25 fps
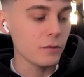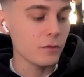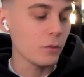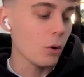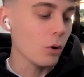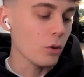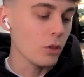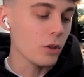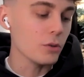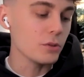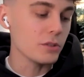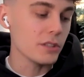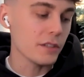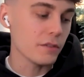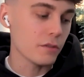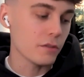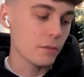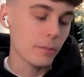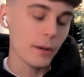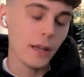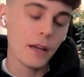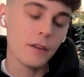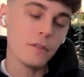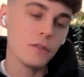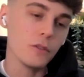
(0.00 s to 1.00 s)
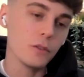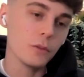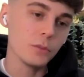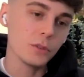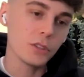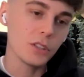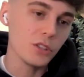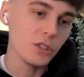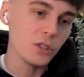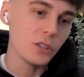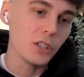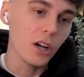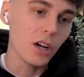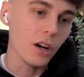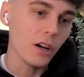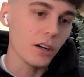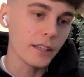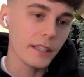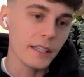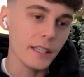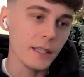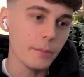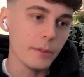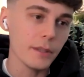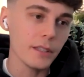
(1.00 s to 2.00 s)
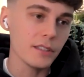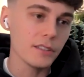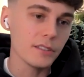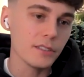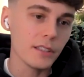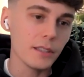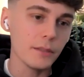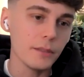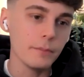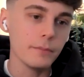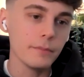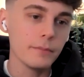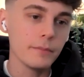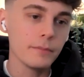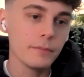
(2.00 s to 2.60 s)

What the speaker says: on those different platforms, because you can't keep it the same.